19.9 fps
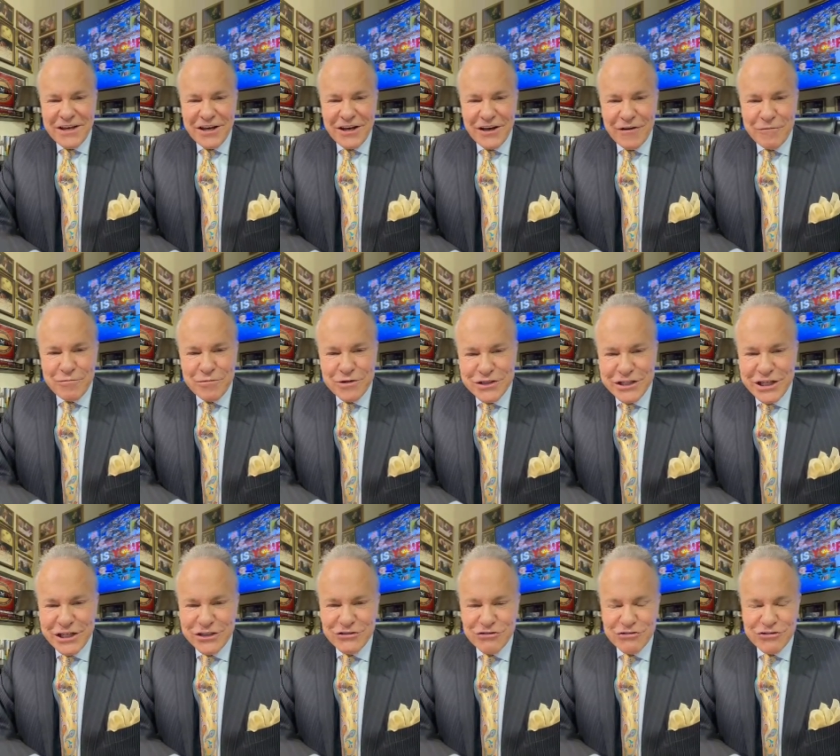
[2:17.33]
of
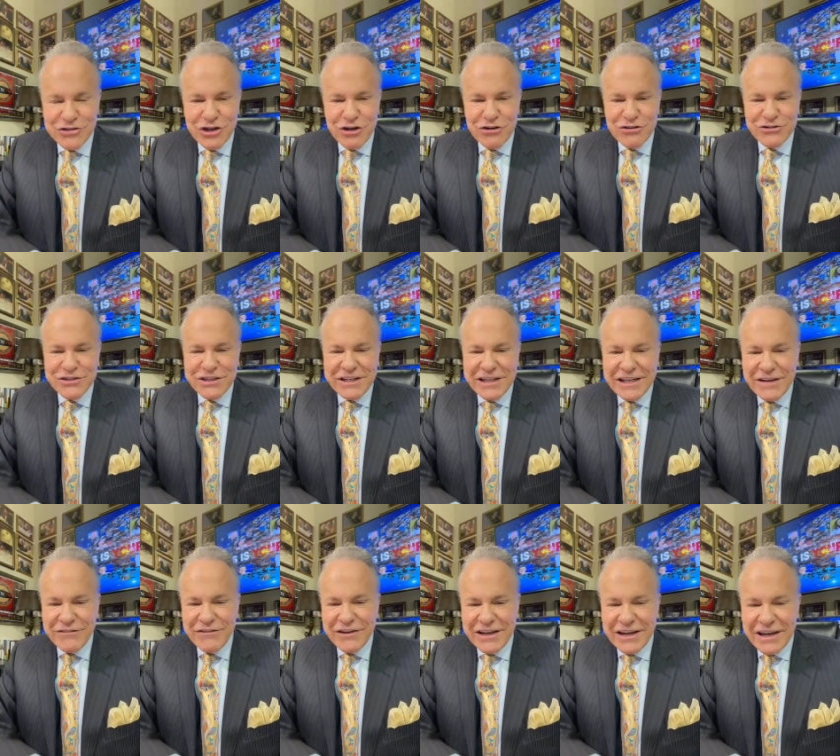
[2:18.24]
Potential Church and
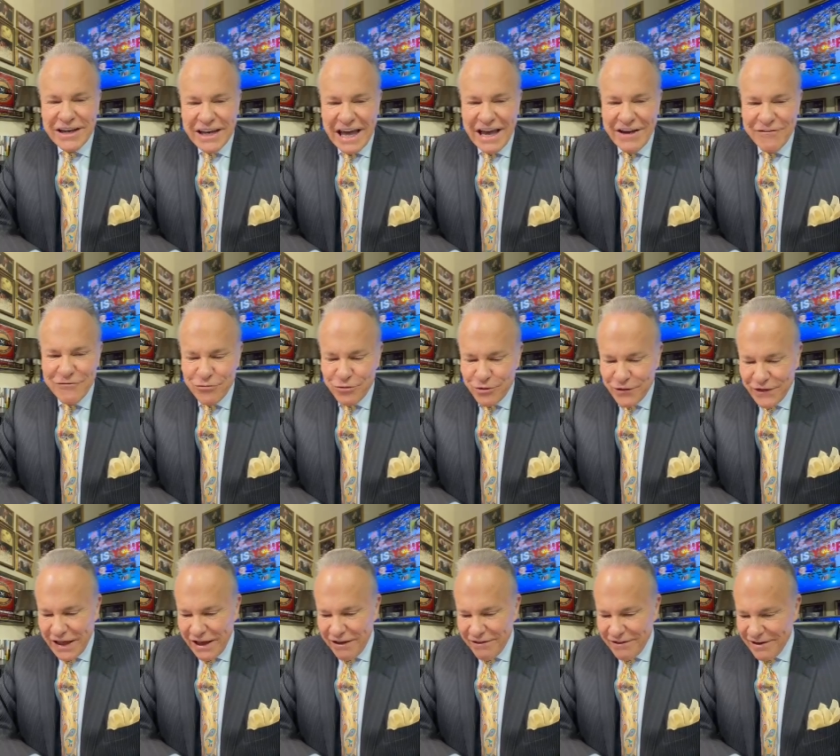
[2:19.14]
living life
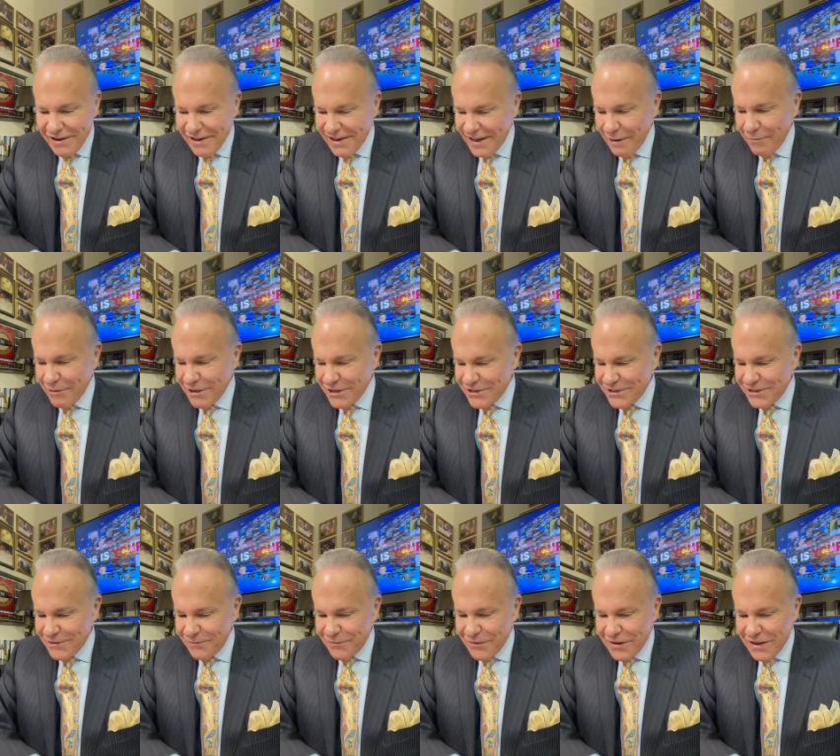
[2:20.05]
without limits.